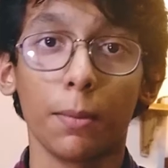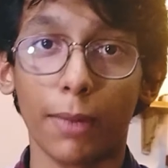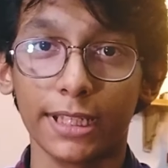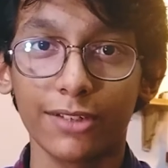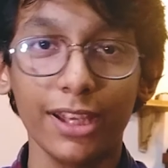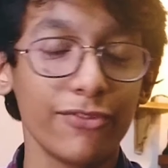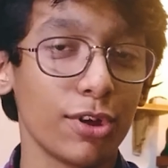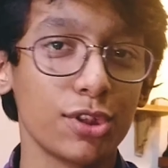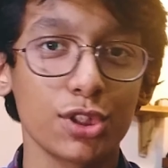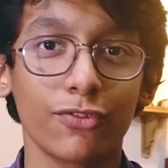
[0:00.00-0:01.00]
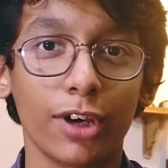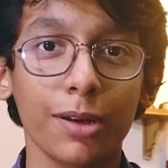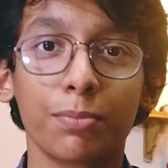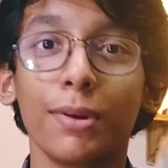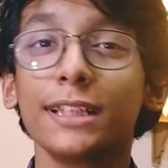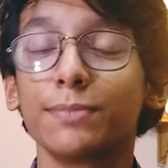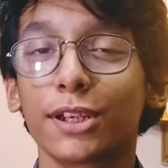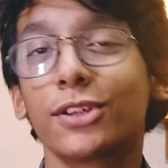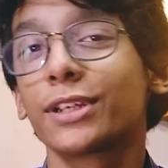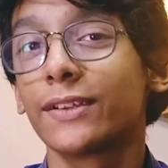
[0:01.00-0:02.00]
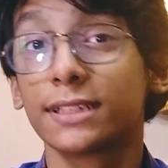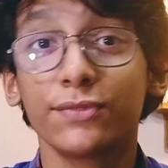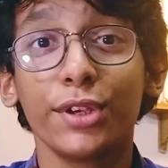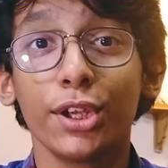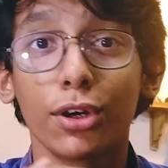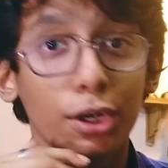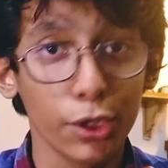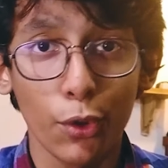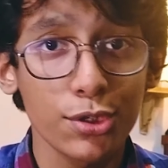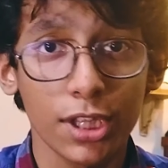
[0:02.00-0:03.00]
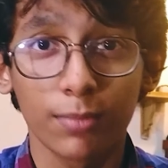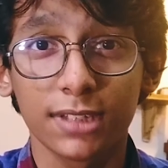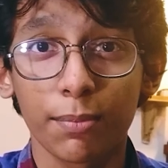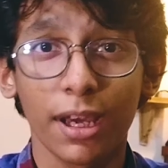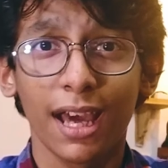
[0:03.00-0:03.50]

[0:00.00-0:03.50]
By the way, if you enjoyed so far, please make sure to give this video a huge thumbs up